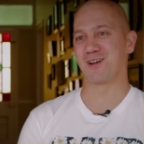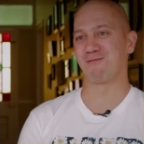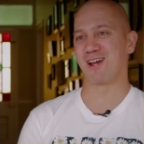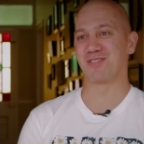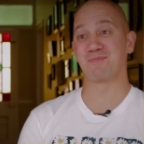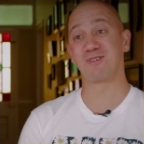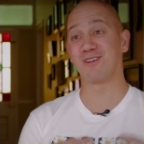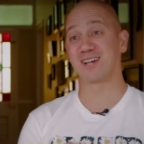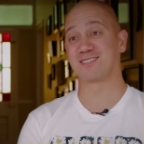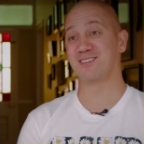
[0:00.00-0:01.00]
around the
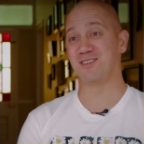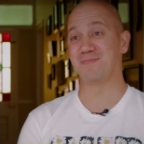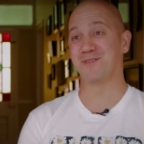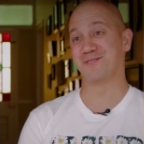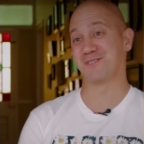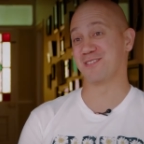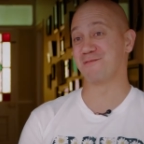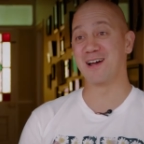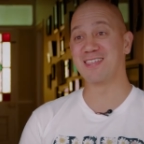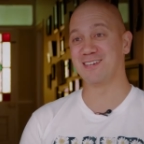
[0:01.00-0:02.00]
products that you build and the
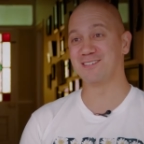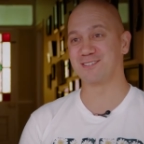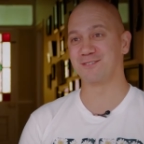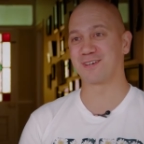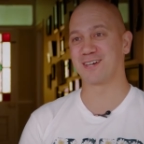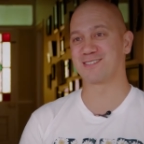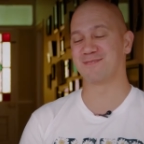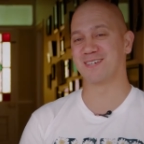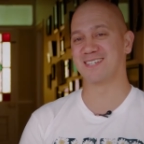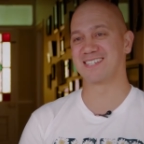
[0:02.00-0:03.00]
way that you serve
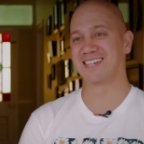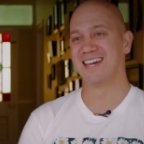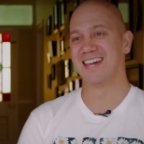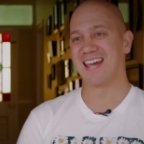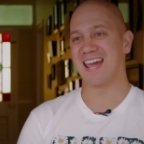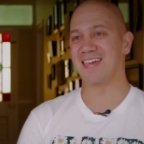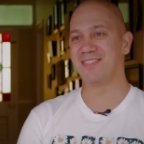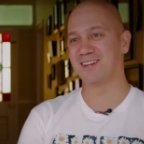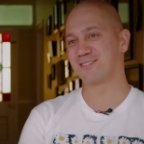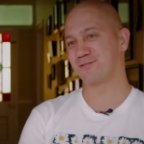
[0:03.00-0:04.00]
customers.
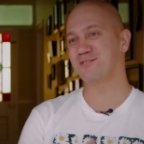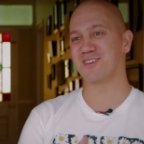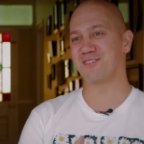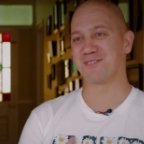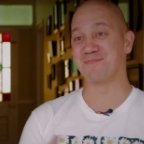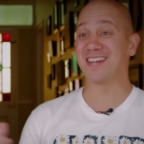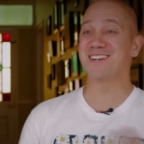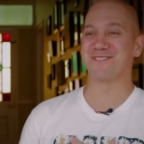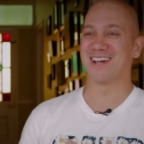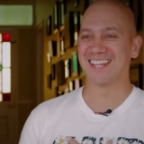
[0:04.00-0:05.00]
And then it's also a
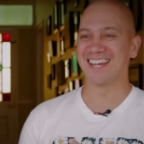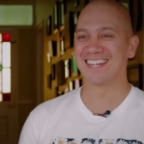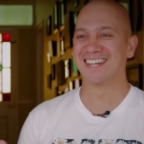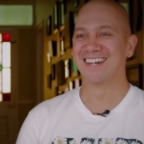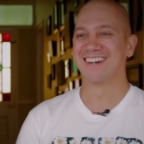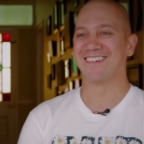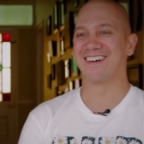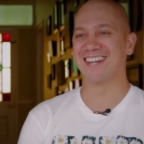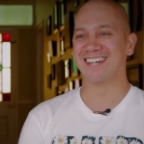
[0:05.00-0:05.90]
competitive outlet, right?